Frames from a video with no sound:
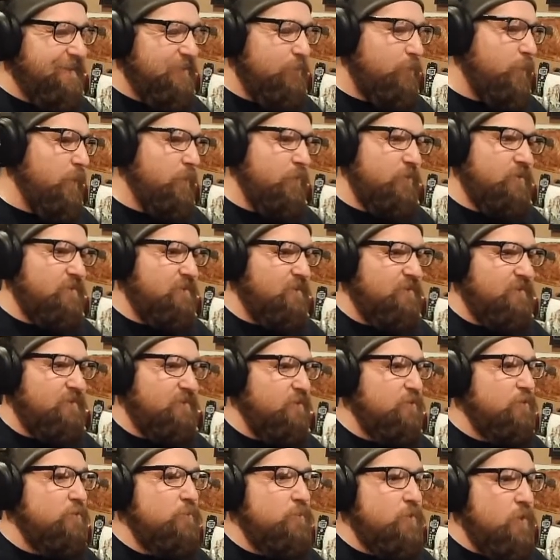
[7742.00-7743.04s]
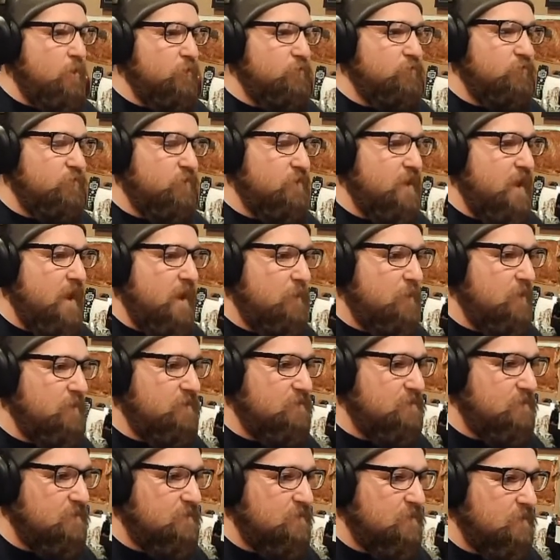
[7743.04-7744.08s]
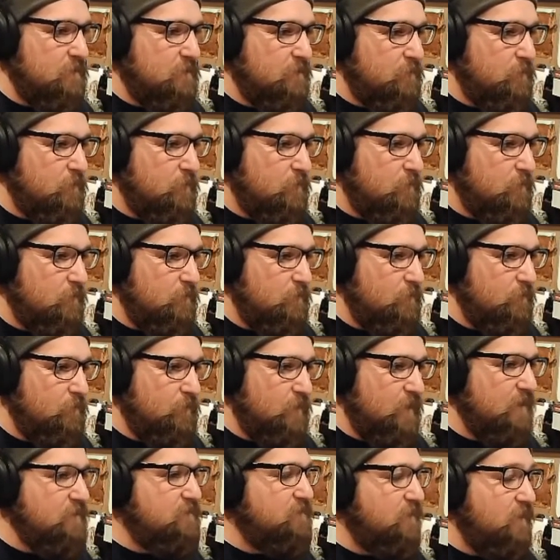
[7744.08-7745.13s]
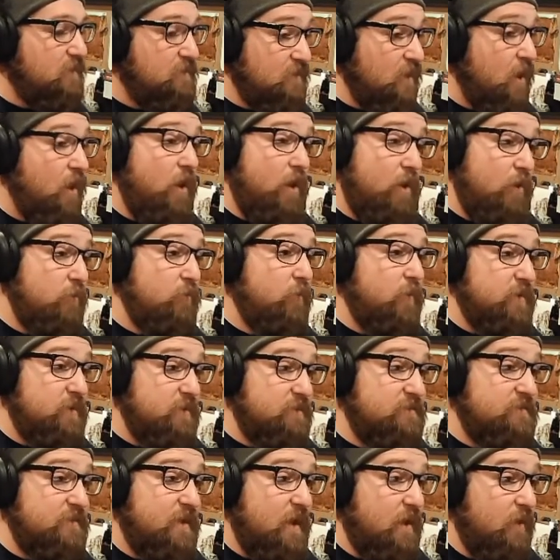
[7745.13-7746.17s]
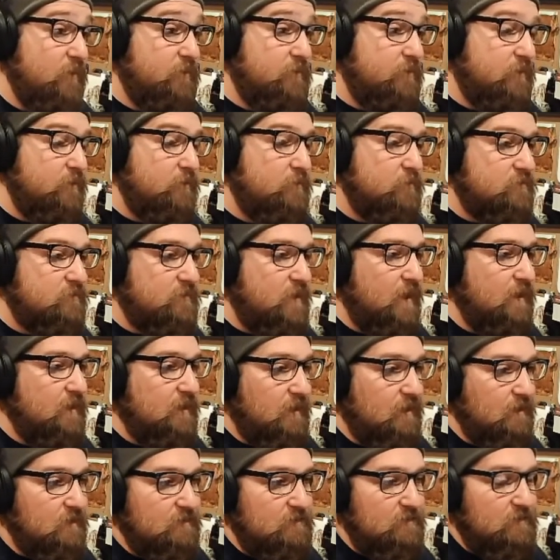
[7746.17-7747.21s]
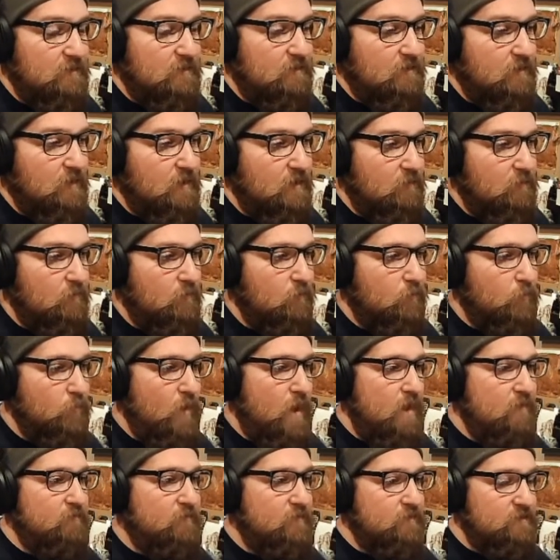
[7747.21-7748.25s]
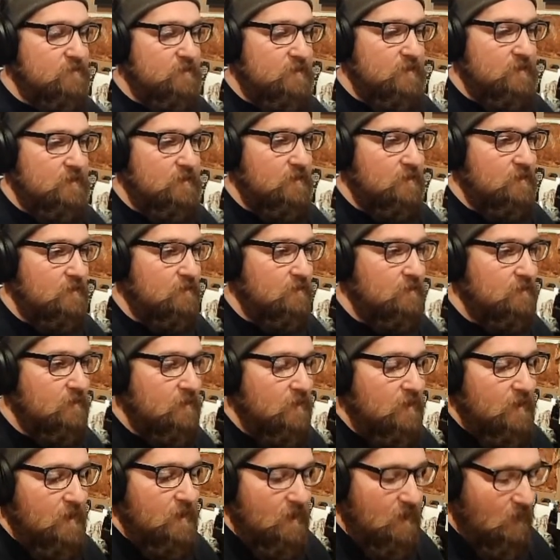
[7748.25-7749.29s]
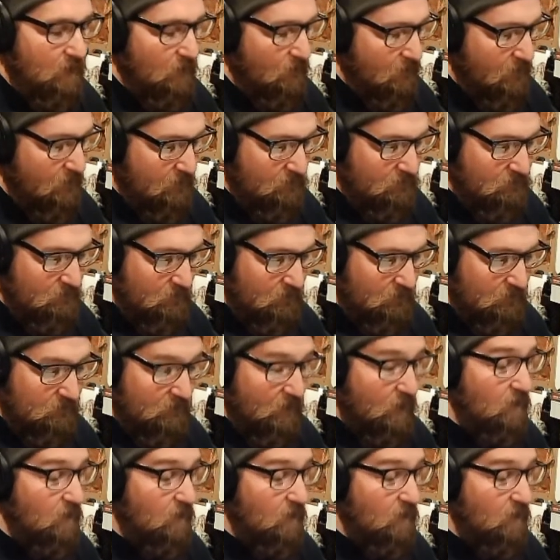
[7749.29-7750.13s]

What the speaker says: People just assume Nostradamus is it's a hard one to sell too. Psychics and prophecy and all that shit.